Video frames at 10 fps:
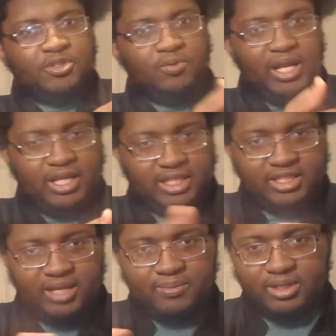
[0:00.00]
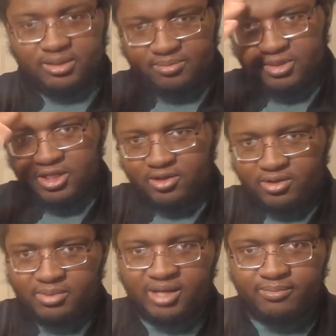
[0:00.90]
where he's able to, you know, he'll
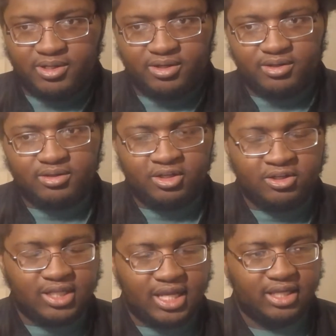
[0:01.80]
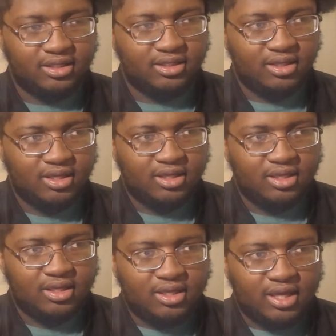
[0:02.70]
become the good guy again.
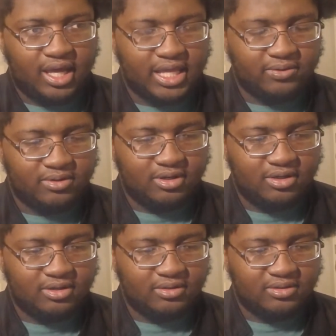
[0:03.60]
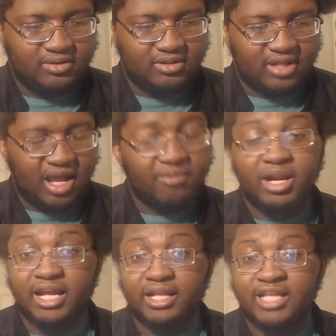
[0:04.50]
I don't know. I'm
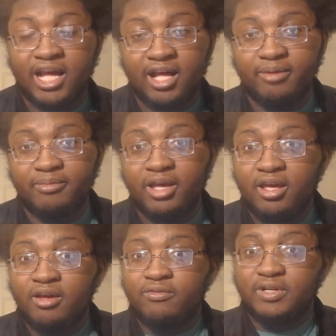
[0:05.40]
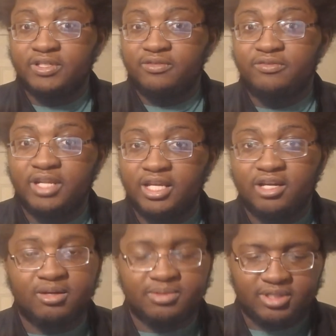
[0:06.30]
running out of time for this
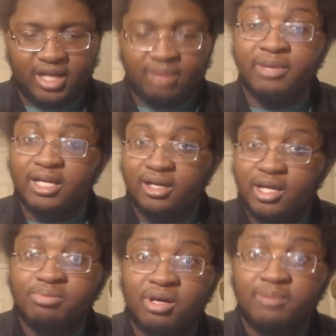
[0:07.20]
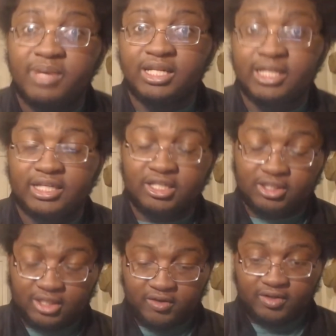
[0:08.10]
video. I'm sorry. I'll probably make another
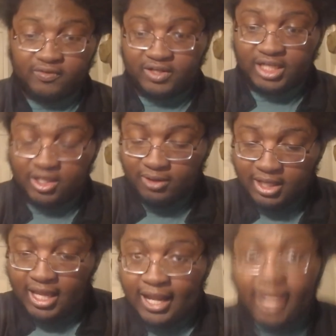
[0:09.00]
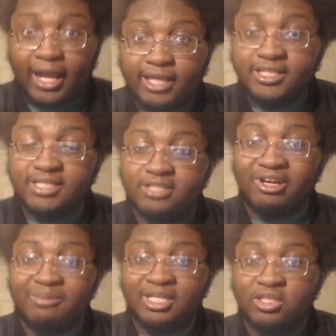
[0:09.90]
theory to video. Like,
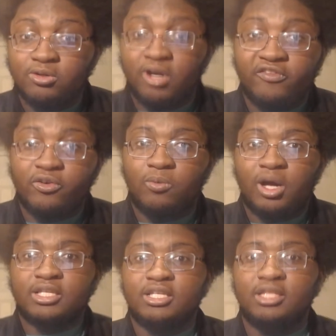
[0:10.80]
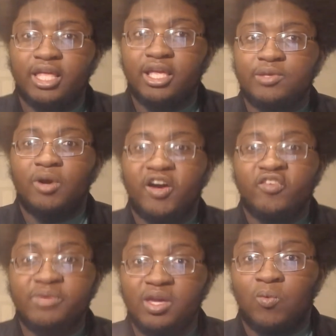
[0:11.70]
subscribe, and thank you all for watching. Thank you all for
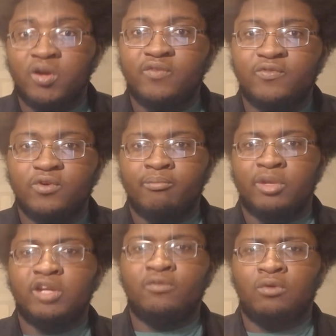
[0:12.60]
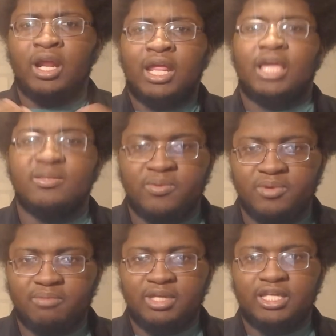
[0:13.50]
being wonderful and beautiful and handsome
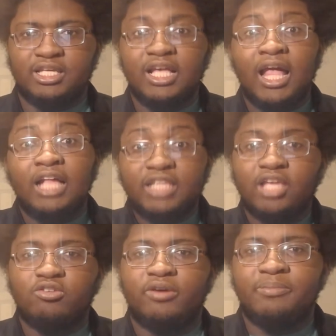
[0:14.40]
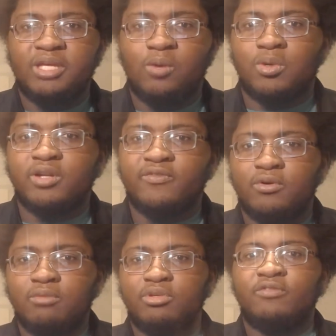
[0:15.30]
human beings. Thank you all for being
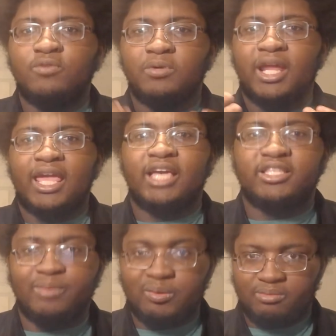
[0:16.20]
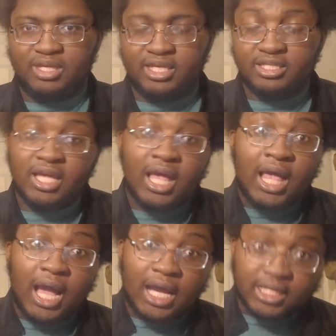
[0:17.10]
wonderful, beautiful, and handsome human beings.
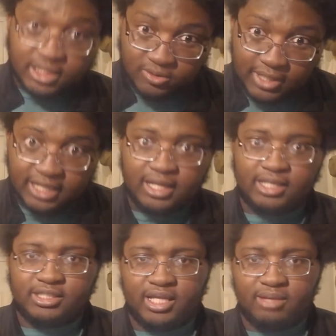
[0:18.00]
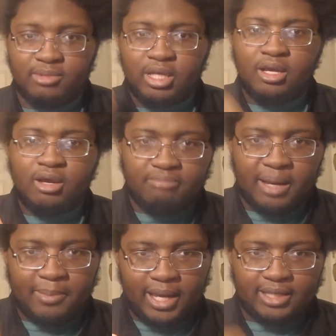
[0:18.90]
I'll see you guys next time.
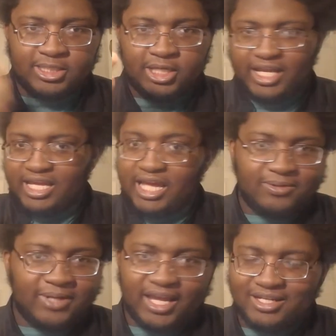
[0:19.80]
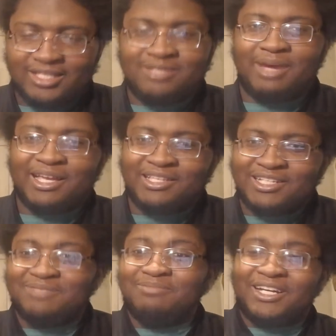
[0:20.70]
Bye bye. Sorry, I don't got this. My
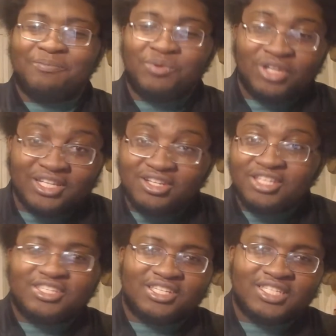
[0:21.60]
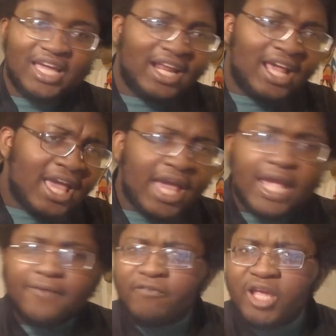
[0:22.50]
computer literally just said,
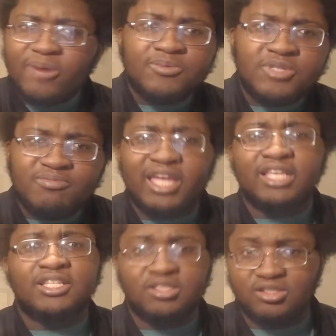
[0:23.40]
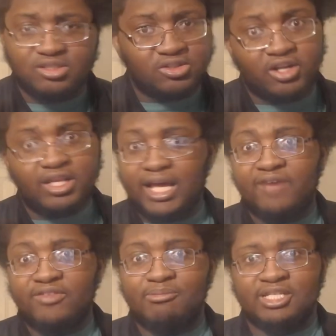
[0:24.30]
hey, free up some space. So I don't think I
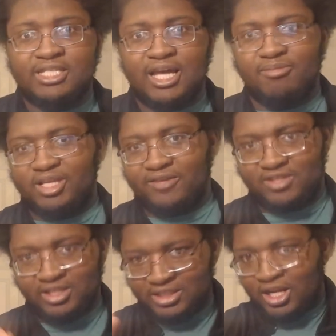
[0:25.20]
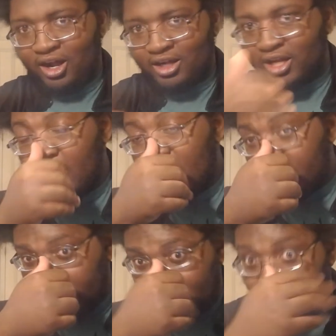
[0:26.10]
have that much time left to talk.
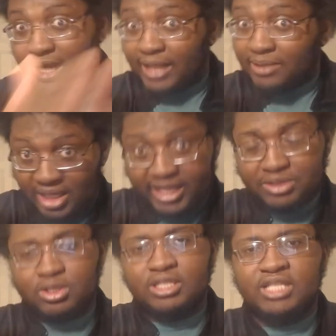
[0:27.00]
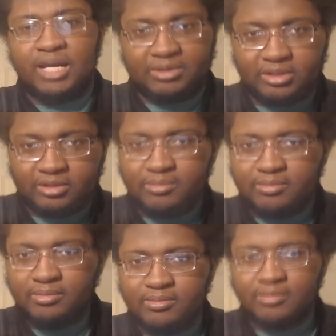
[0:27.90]
But hey, I get through the chapter.
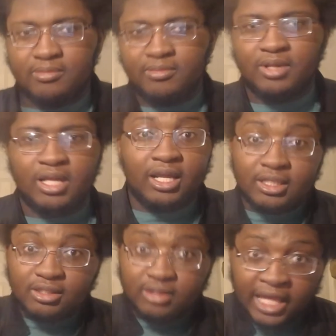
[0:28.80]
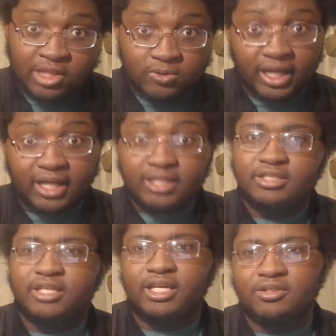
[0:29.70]
Thank you guys.
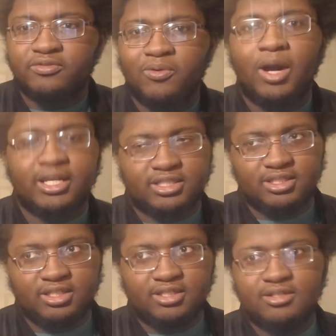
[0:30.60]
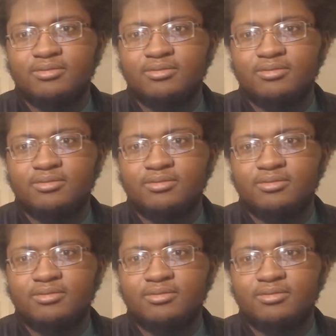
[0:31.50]
Thank you for watching this.